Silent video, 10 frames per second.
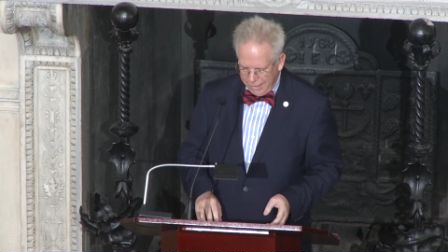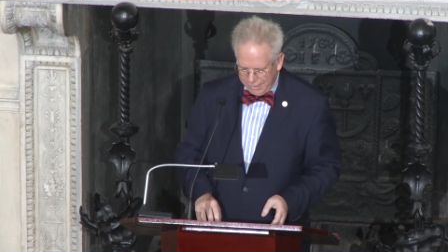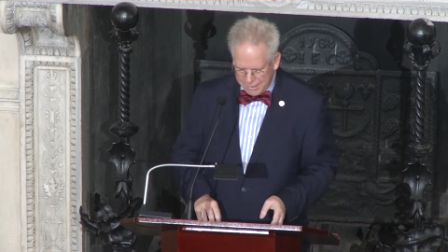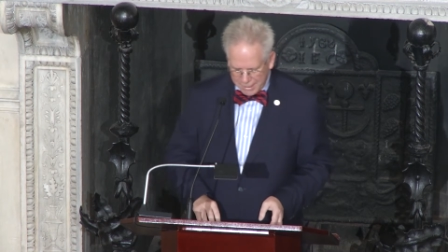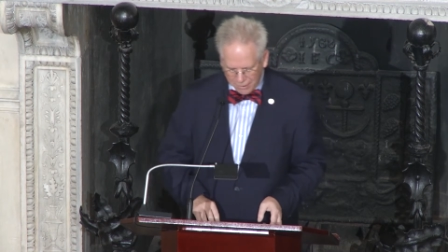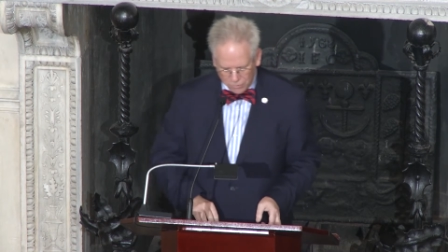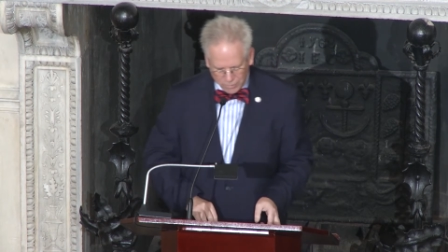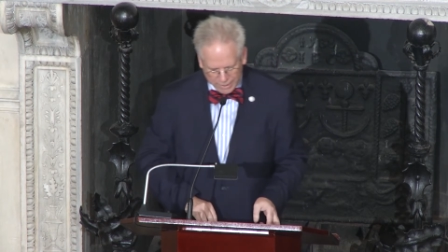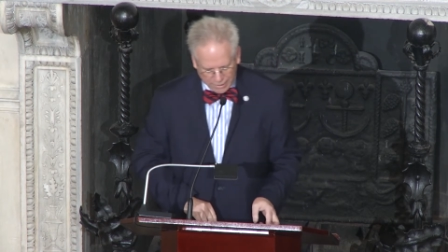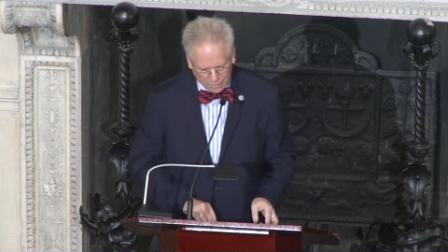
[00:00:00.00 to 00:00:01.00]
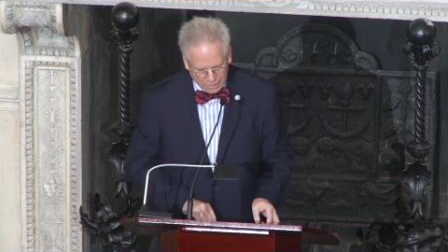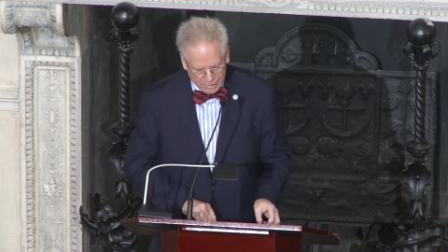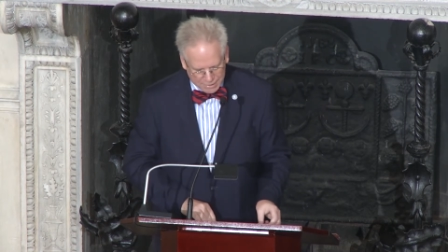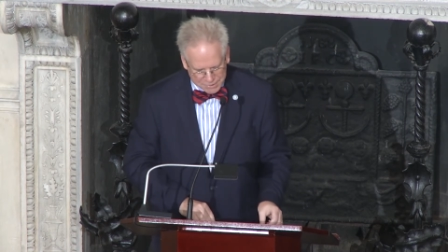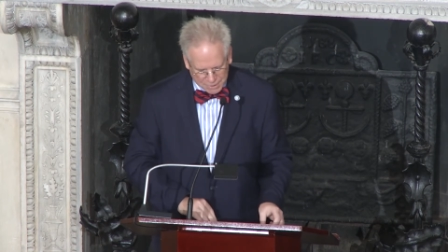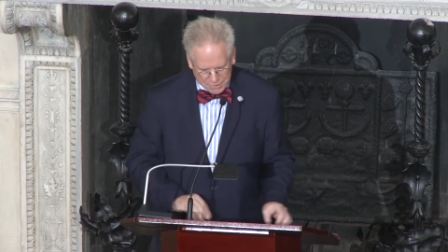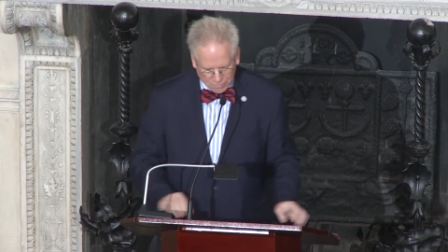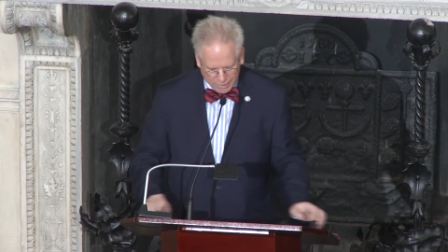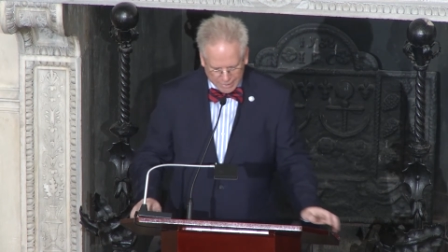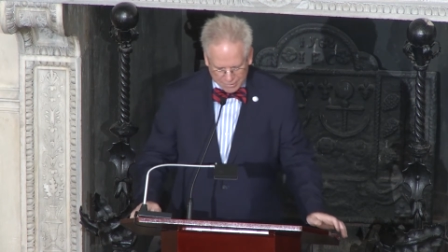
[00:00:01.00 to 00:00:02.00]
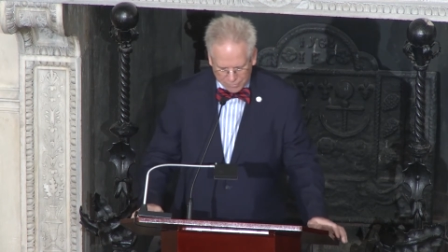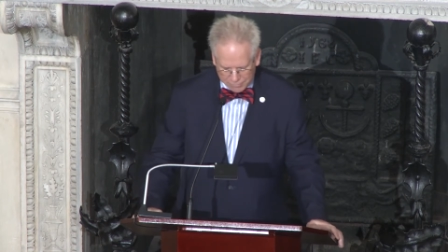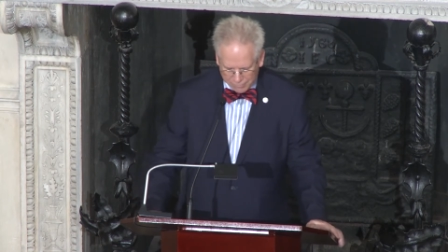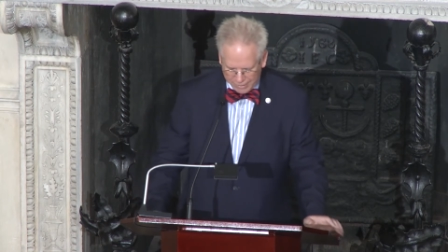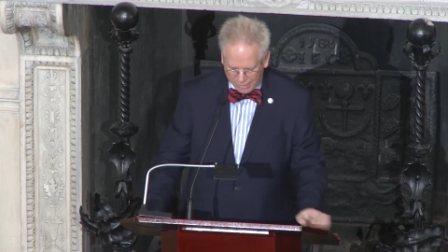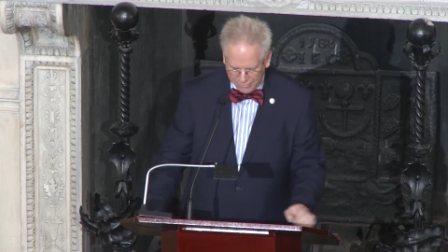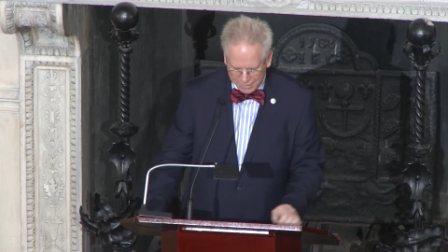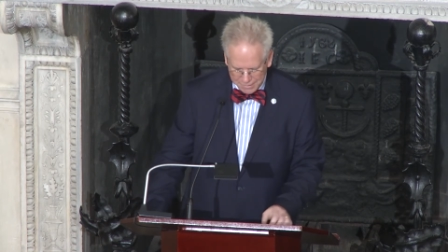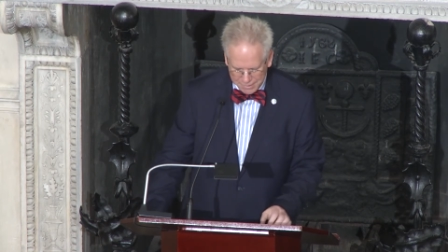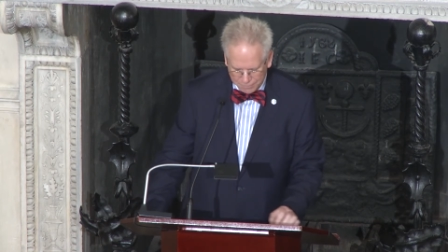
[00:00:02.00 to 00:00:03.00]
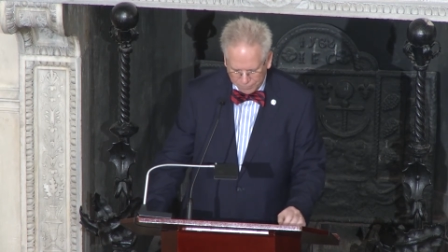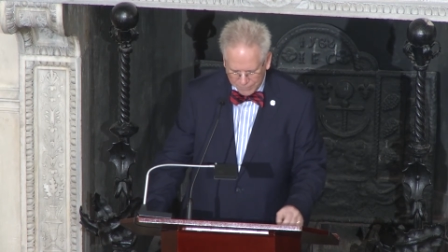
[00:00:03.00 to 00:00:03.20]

in the Delaware and Susquehanna River valleys.